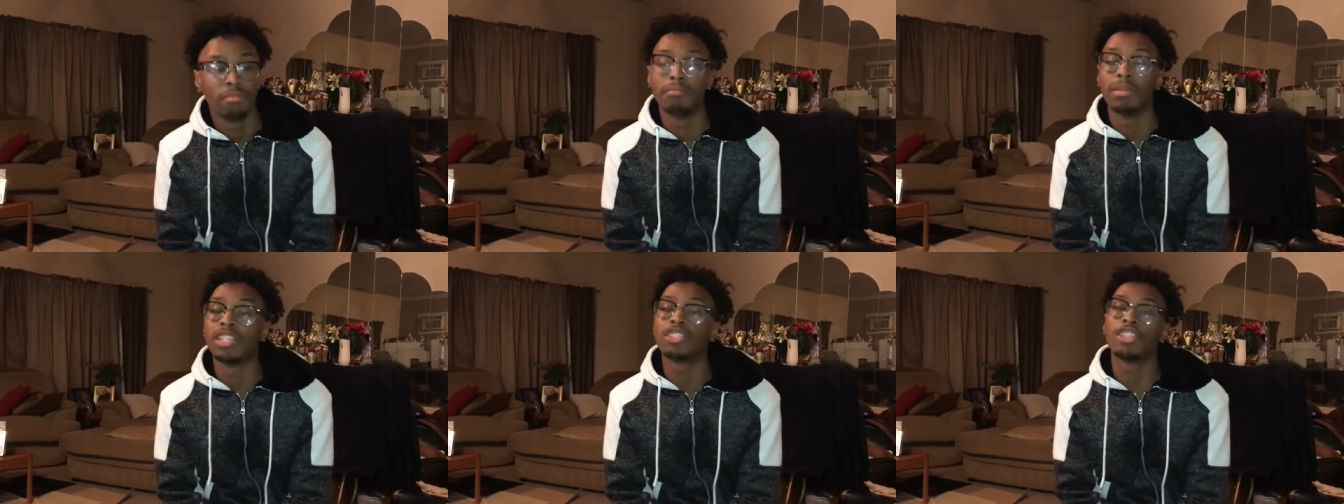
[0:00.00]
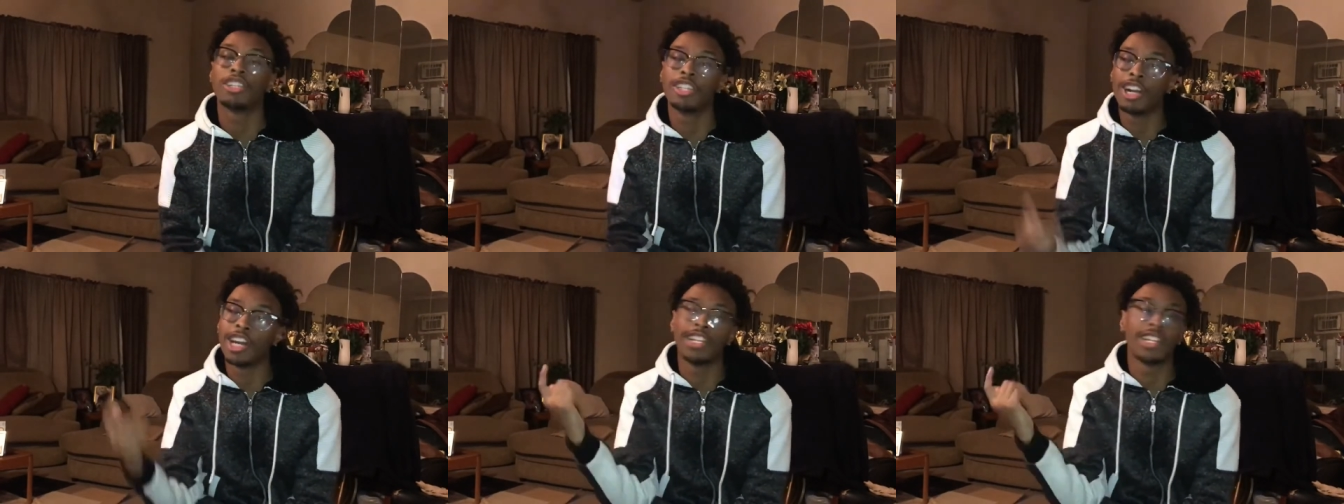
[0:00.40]
make sure
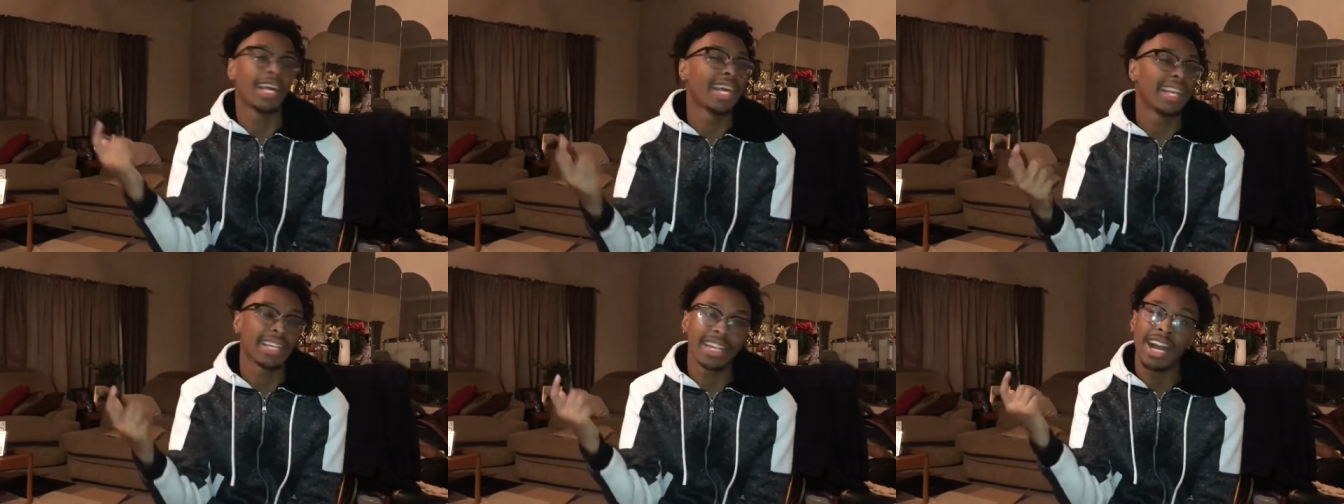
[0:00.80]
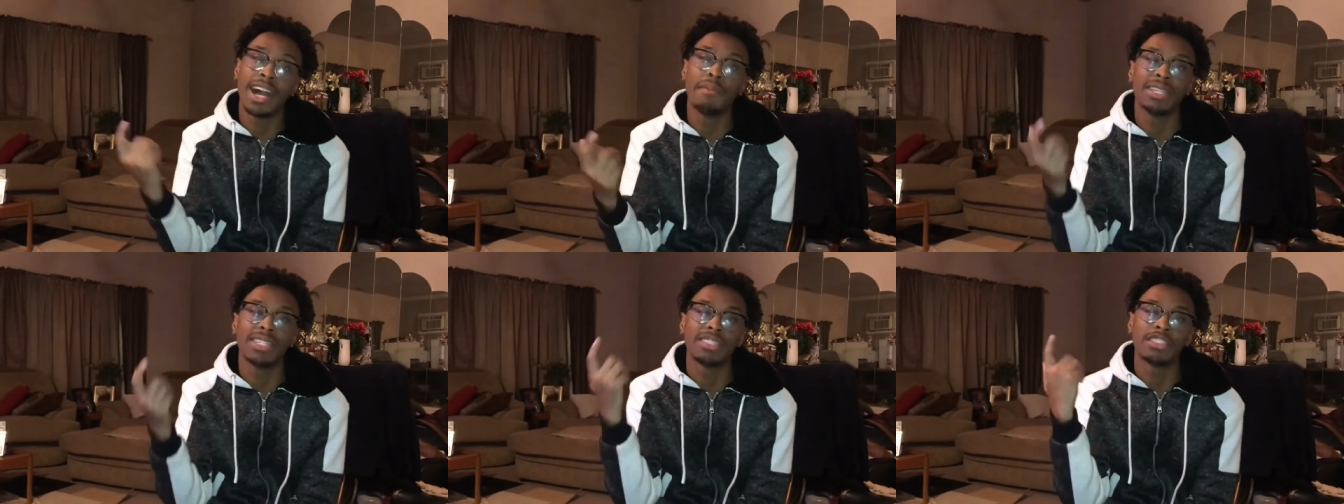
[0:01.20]
y'all like,
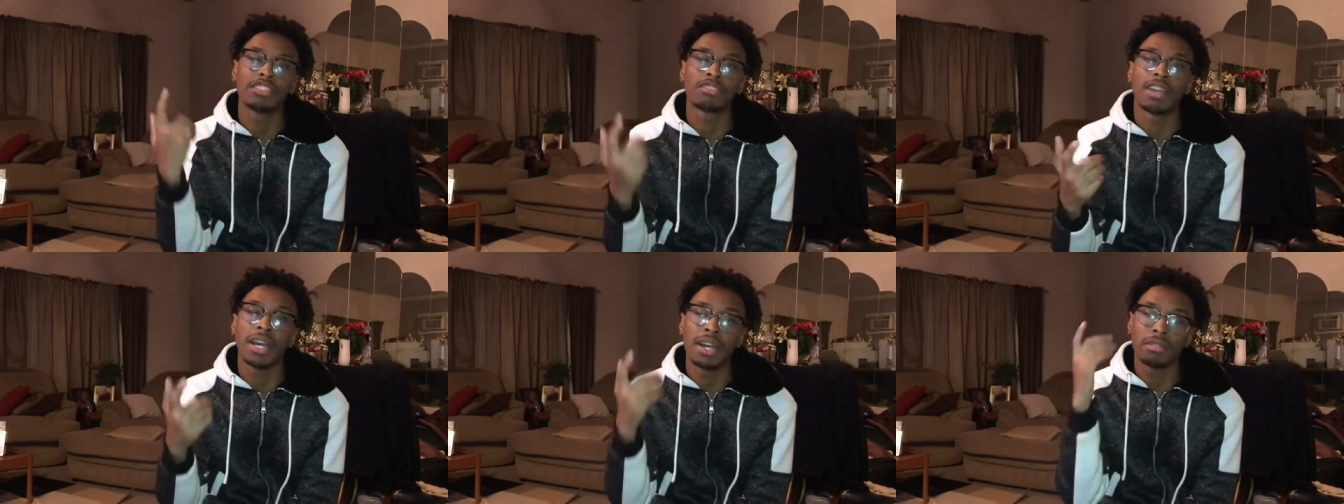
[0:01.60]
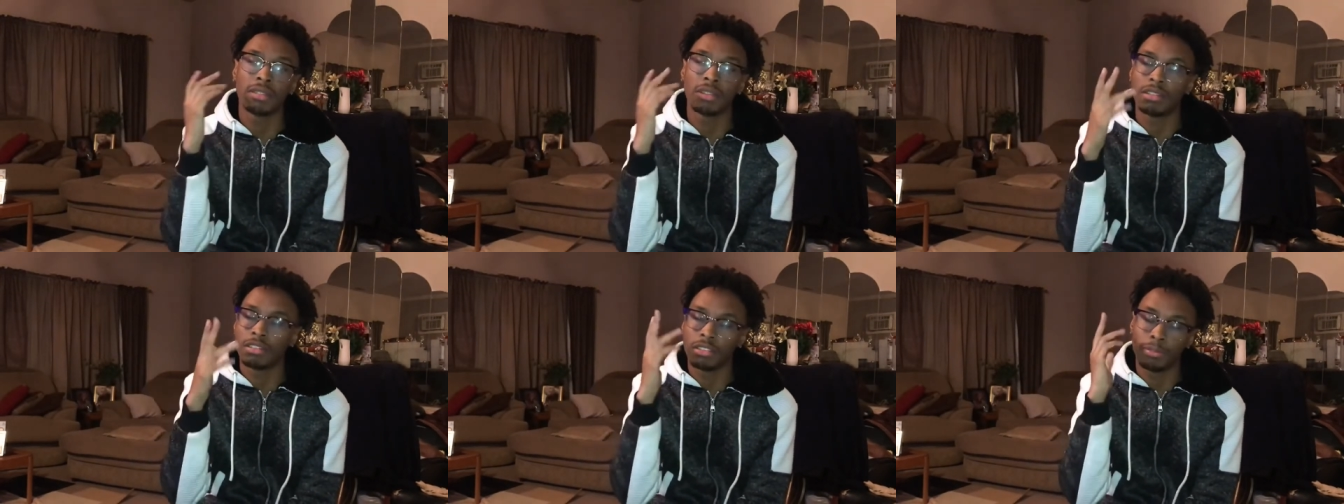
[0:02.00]
comment, subscribe,
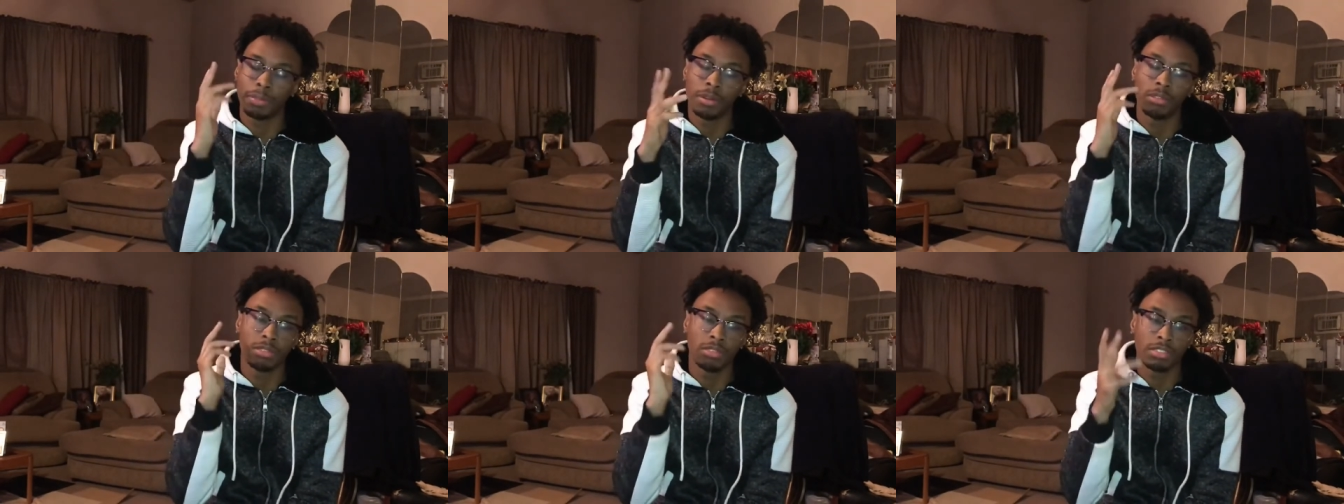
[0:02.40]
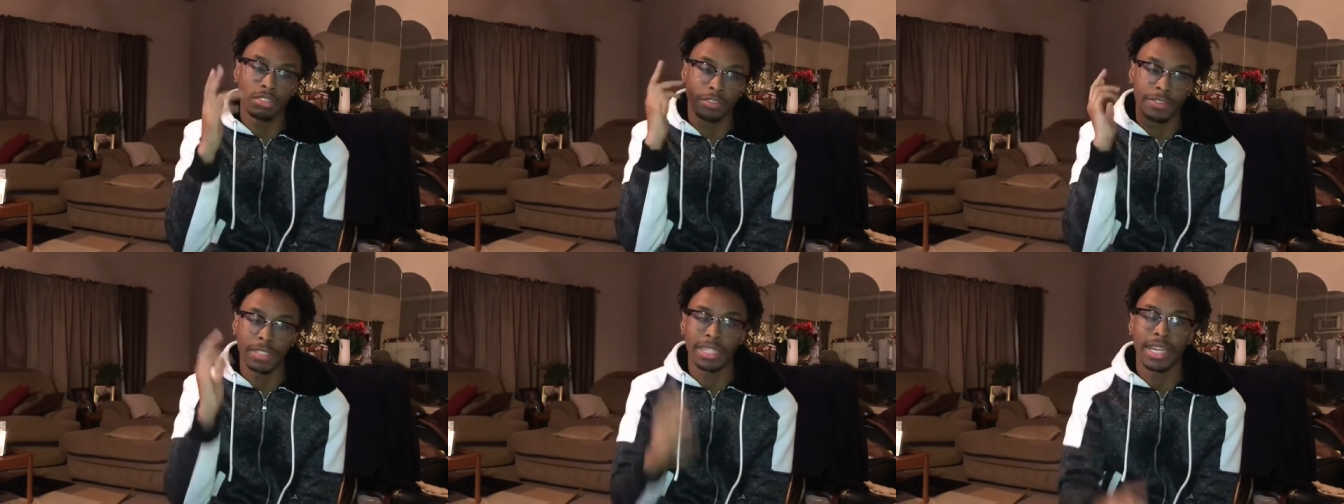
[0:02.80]
turn on the post
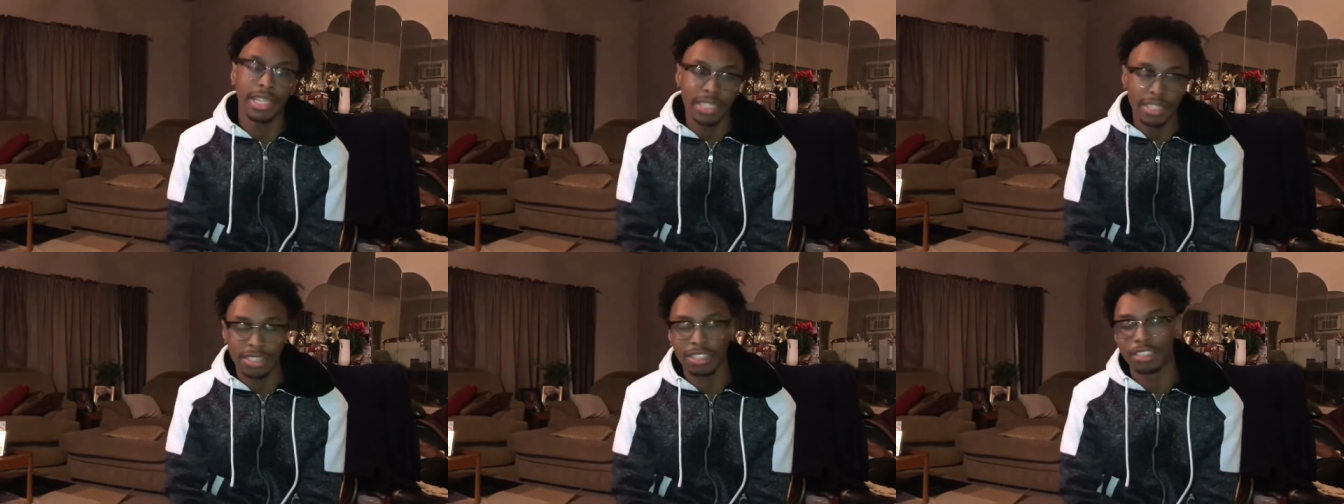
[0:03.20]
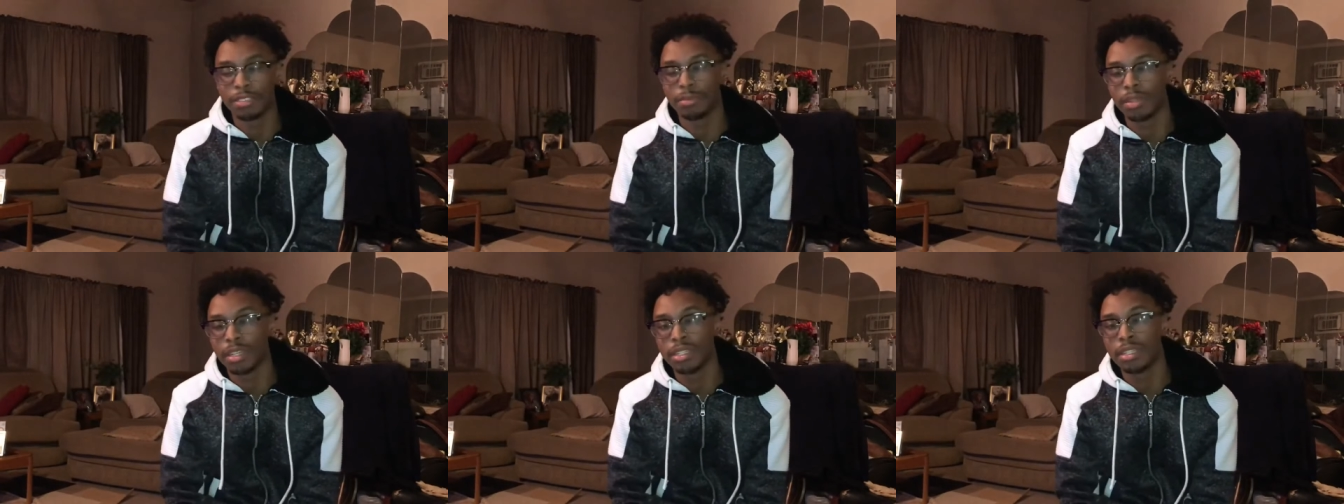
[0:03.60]
notifications,
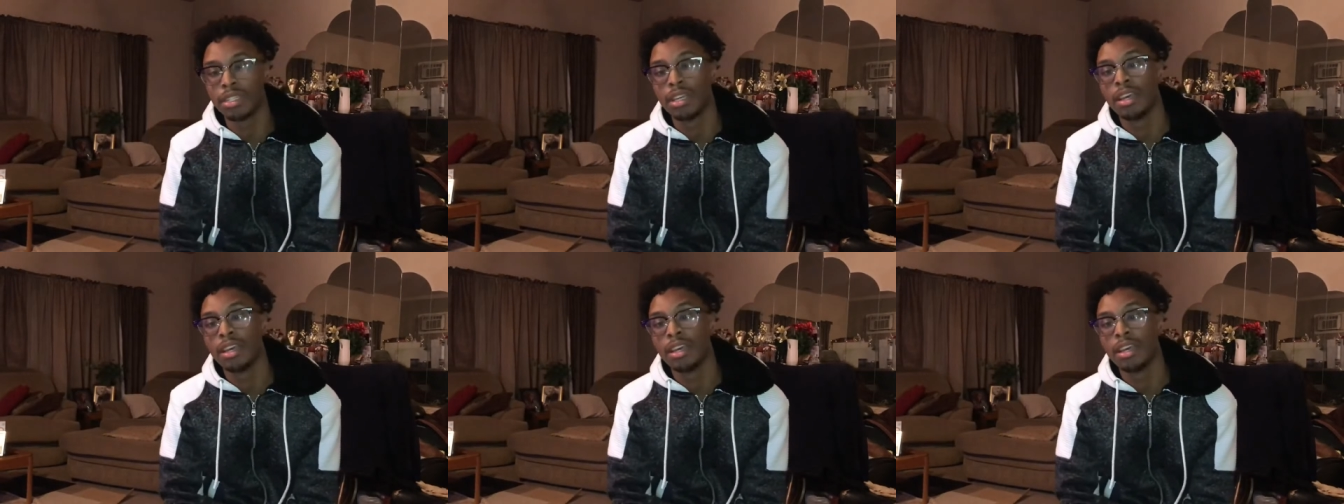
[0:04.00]
bro.